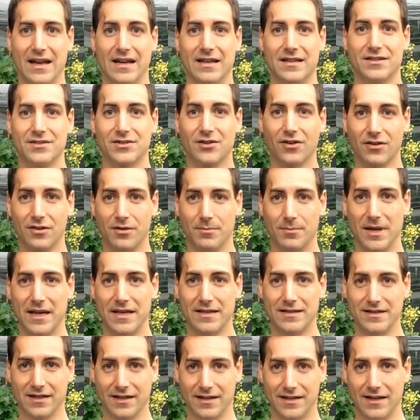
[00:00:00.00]
and it's gonna
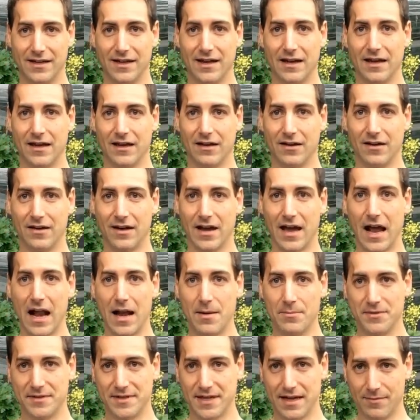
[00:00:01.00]
basically uh,
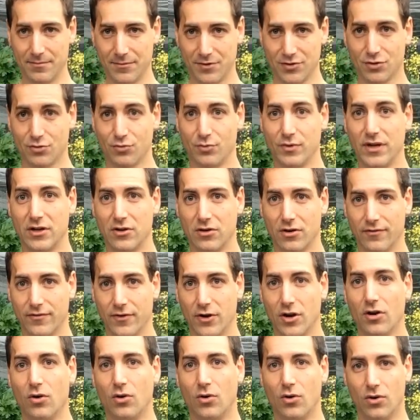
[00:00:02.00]
help them to
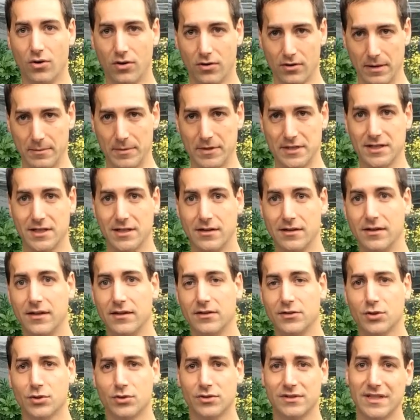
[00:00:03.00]
recover or
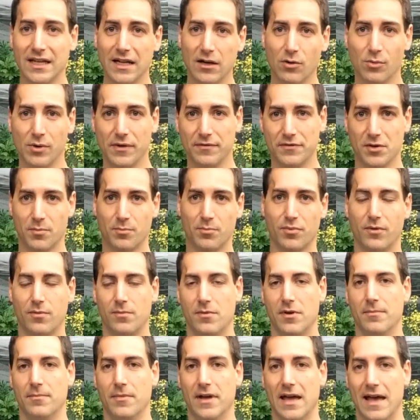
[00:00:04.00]
basically to deal with the
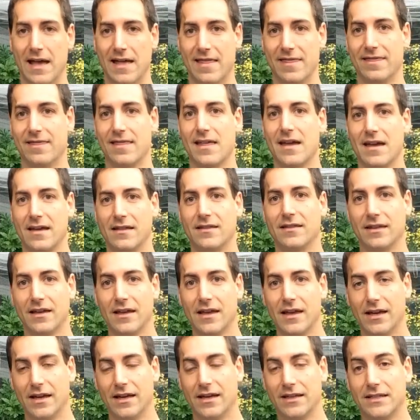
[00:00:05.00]
problem and then
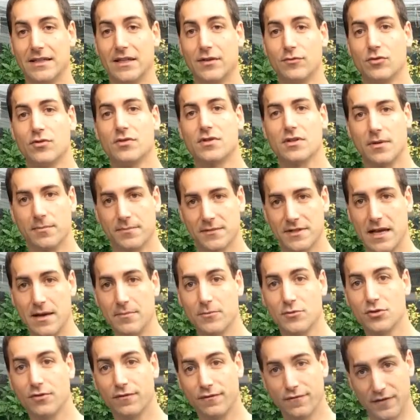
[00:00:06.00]
it gives you some
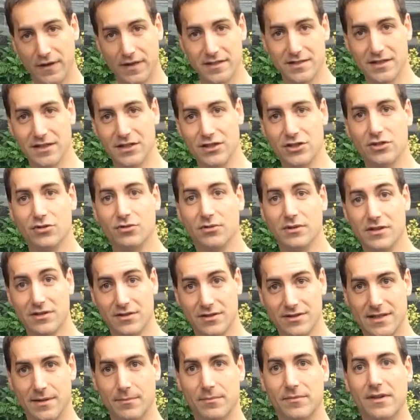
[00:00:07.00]
time to fix the issue
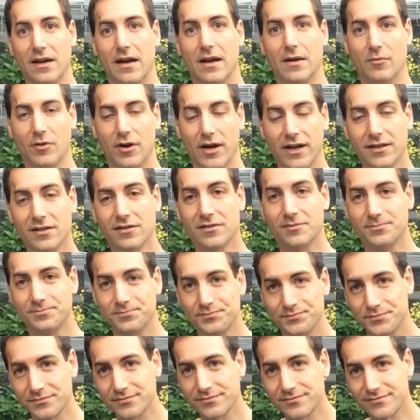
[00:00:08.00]
in the same time right
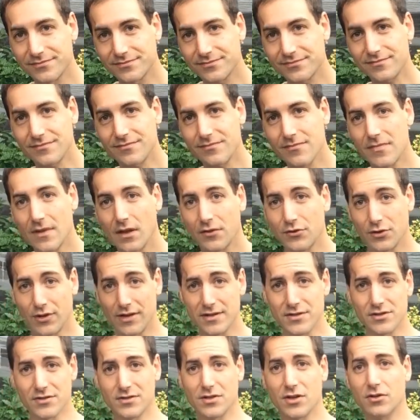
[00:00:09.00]

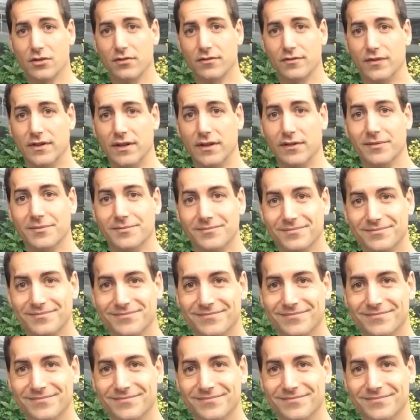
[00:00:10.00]
so that's the second thing